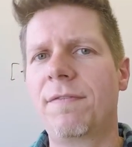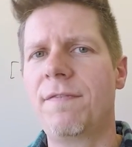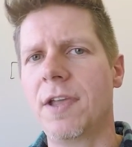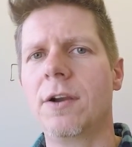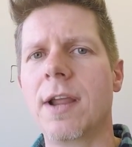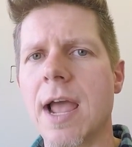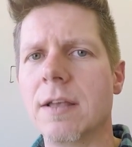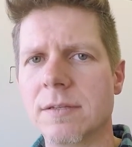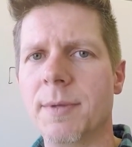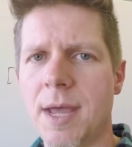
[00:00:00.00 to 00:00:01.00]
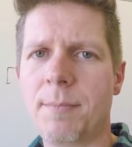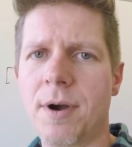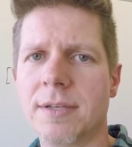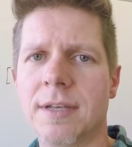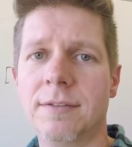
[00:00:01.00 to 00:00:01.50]
figuring out some of that
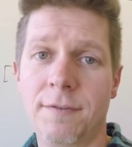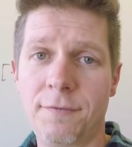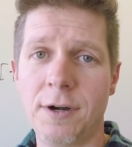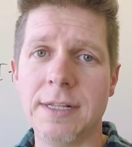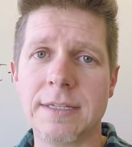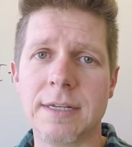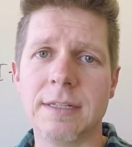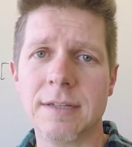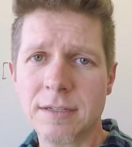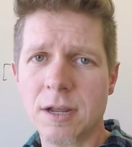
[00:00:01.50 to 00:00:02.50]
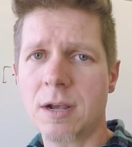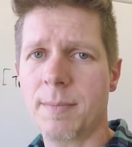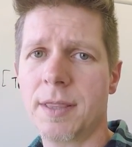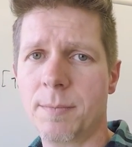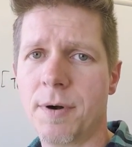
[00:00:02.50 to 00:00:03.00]
process. For instance, let's talk
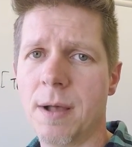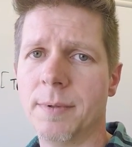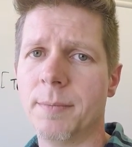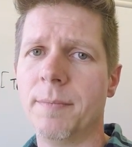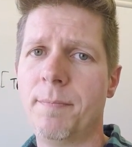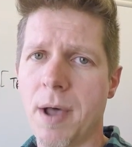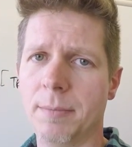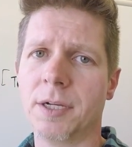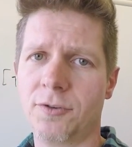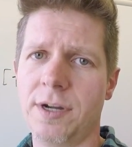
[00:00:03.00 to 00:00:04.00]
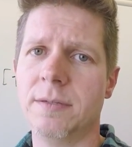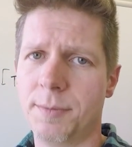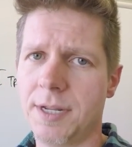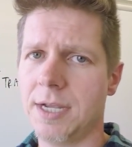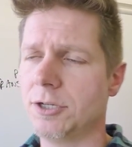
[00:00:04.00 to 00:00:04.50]
about the problem of public
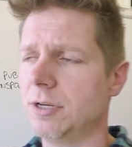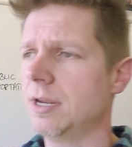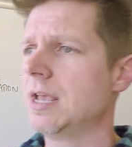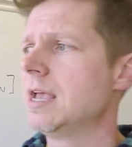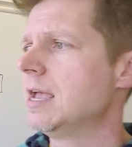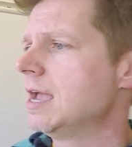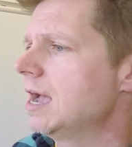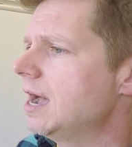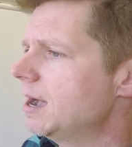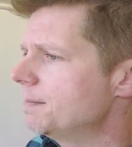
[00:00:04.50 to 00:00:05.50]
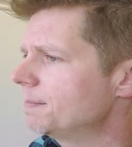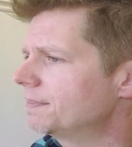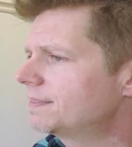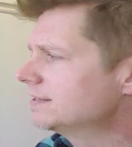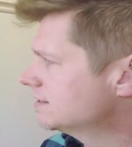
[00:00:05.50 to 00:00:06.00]
transportation.
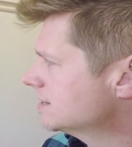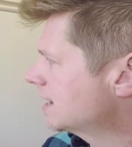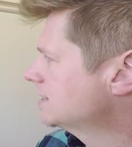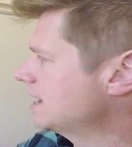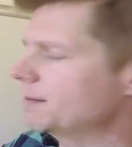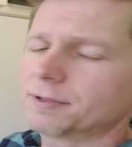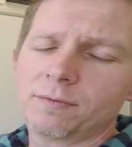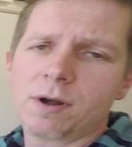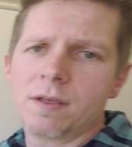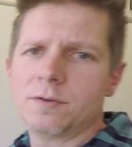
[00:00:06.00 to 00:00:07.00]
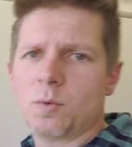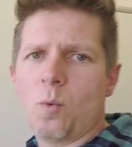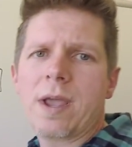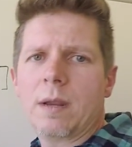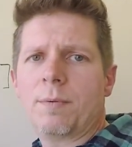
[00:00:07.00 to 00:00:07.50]
This is an example of one of those
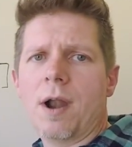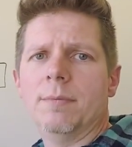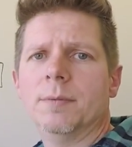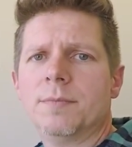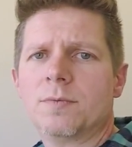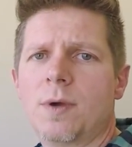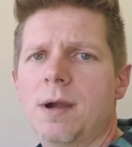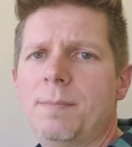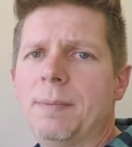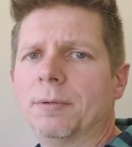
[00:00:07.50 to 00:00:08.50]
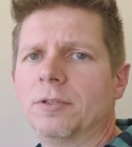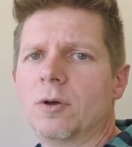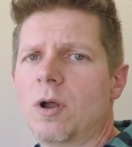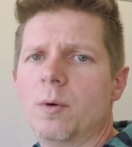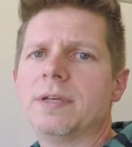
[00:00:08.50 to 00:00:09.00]
wicked problems where people
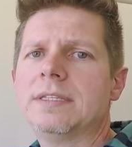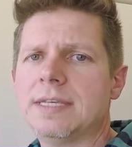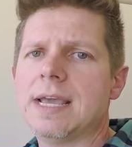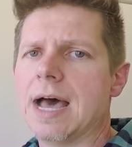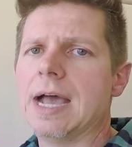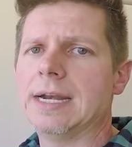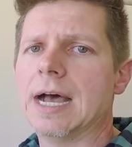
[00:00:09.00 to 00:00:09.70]
don't always see eye to